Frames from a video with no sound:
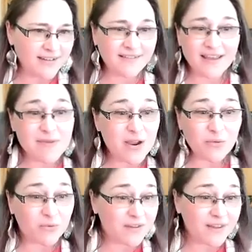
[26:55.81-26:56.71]
They make
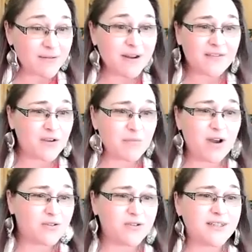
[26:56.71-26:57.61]
really good money and their
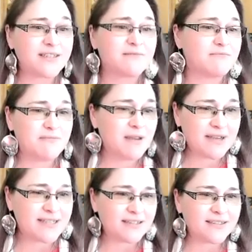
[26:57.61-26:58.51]
model it makes
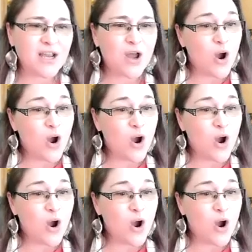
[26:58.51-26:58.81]
sense.